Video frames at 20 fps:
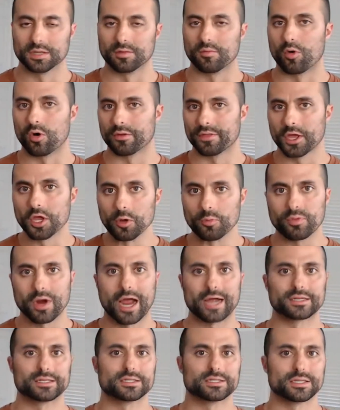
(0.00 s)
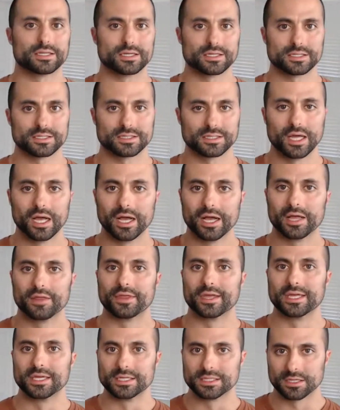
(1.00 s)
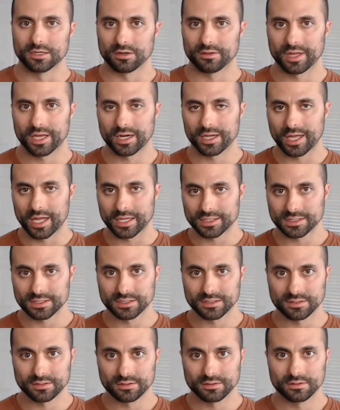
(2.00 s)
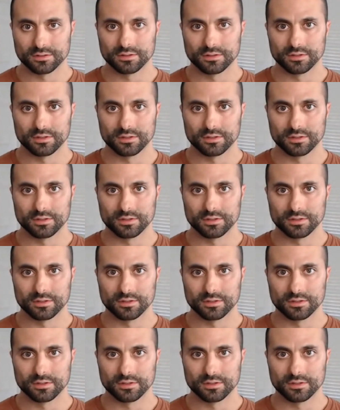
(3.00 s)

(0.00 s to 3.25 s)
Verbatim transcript: and the more that you practice this, the easier that it gets,